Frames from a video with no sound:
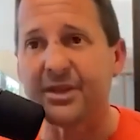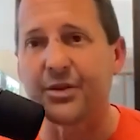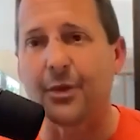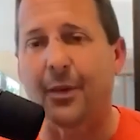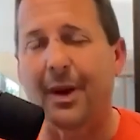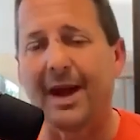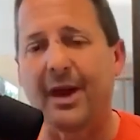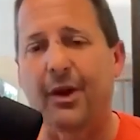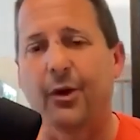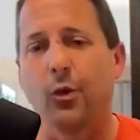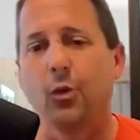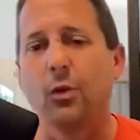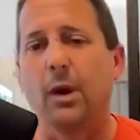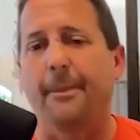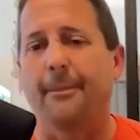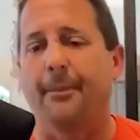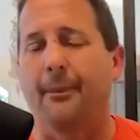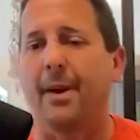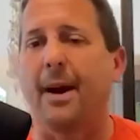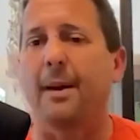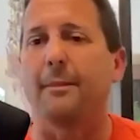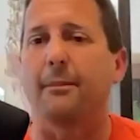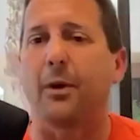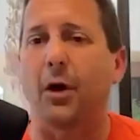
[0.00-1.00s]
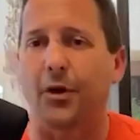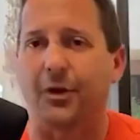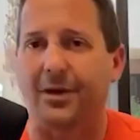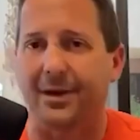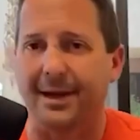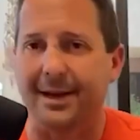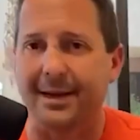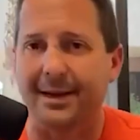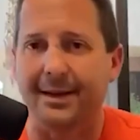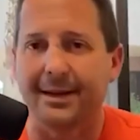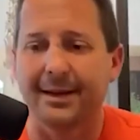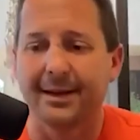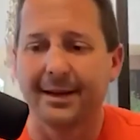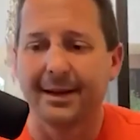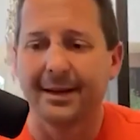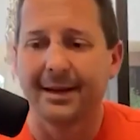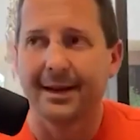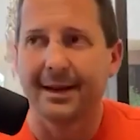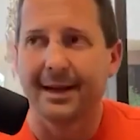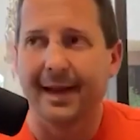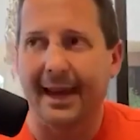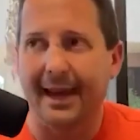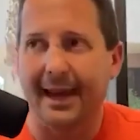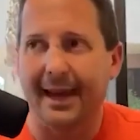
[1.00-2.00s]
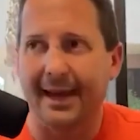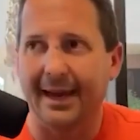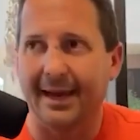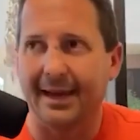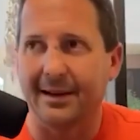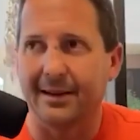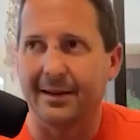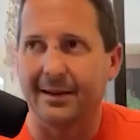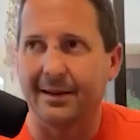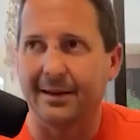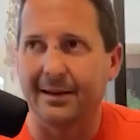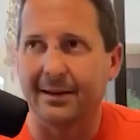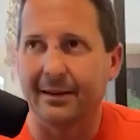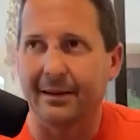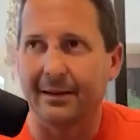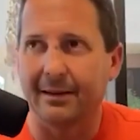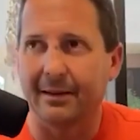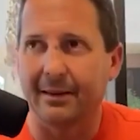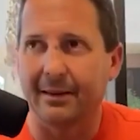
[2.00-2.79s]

So I grew up around marketing. And